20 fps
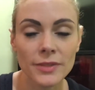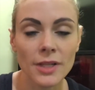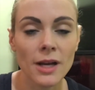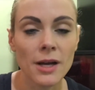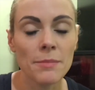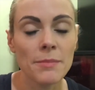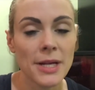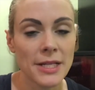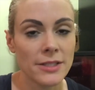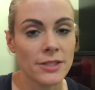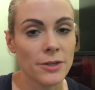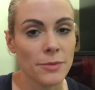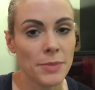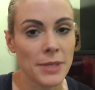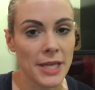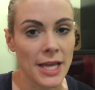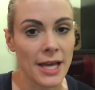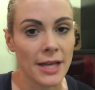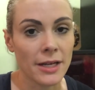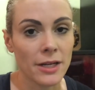a mezzo
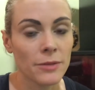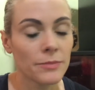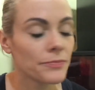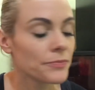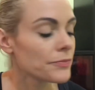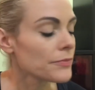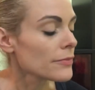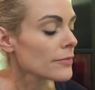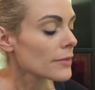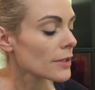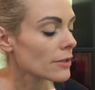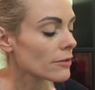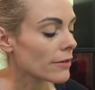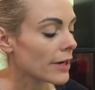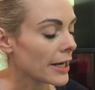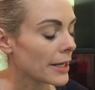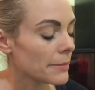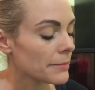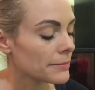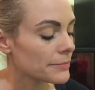piano,
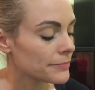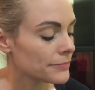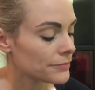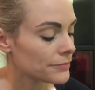right?